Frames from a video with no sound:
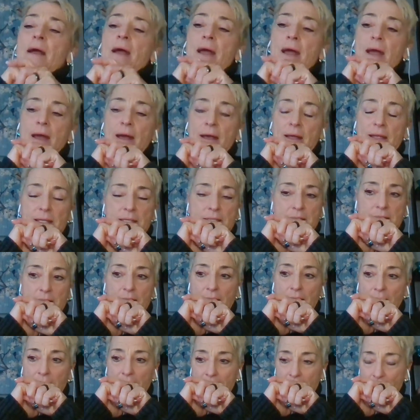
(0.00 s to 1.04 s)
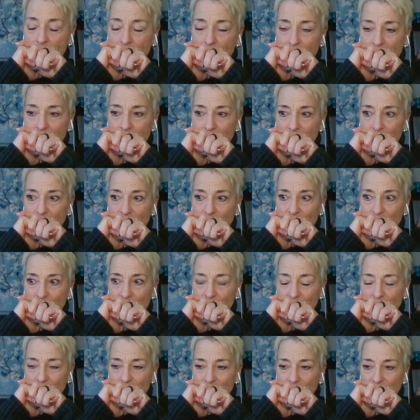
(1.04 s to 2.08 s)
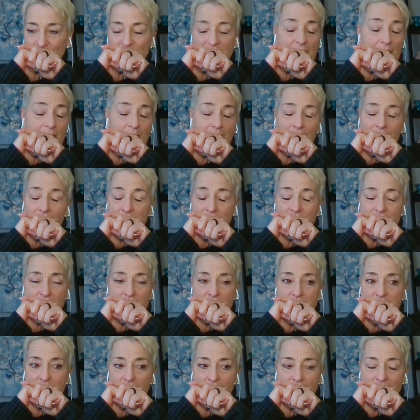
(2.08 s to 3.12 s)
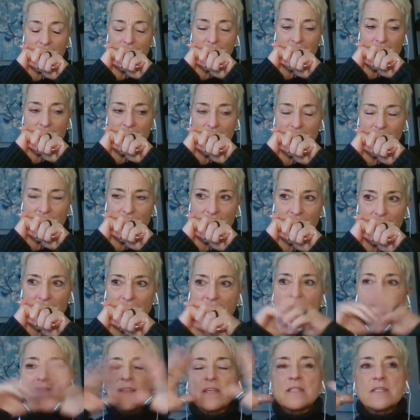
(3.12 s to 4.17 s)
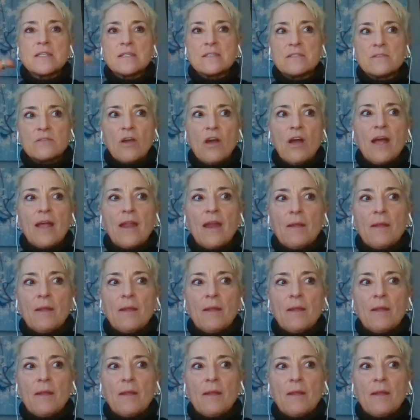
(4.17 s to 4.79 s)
And um, yeah, it's just I I feel like, and this is not.